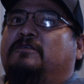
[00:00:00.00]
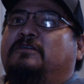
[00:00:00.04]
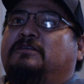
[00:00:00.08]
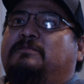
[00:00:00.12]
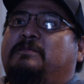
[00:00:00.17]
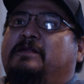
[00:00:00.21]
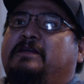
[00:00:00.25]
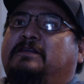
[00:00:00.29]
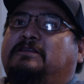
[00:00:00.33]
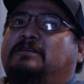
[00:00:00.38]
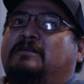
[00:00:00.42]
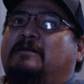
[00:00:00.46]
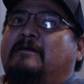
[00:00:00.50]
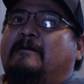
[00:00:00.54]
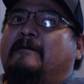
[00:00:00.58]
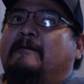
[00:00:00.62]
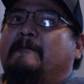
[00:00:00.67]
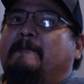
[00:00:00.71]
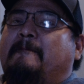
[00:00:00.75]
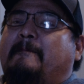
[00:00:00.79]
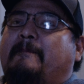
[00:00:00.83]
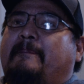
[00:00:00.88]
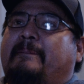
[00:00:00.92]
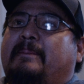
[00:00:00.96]
Forest plays
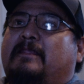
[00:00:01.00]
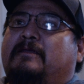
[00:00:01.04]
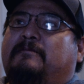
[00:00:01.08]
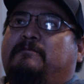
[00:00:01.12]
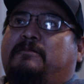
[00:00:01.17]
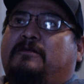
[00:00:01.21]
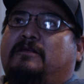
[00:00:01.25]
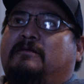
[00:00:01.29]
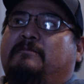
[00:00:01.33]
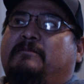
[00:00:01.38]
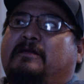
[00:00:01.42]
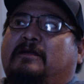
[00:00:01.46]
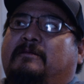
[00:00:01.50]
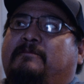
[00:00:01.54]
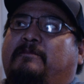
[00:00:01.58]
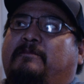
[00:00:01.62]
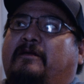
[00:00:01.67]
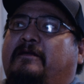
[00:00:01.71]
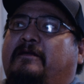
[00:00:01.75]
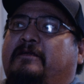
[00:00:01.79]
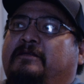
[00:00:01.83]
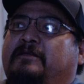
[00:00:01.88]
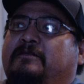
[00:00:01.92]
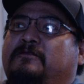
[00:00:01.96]
a pretty big
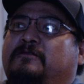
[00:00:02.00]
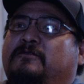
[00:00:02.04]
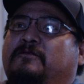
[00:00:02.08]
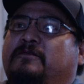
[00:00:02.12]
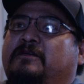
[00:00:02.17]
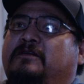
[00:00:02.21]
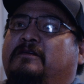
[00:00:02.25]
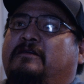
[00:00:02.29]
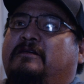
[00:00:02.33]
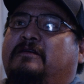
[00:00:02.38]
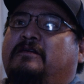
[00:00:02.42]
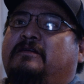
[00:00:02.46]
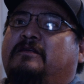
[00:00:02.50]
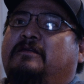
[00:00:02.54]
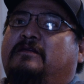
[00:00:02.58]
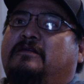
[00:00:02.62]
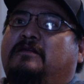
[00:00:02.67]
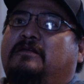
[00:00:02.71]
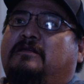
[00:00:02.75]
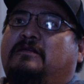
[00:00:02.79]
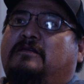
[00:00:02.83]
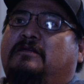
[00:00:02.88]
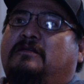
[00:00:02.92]
part in who we are.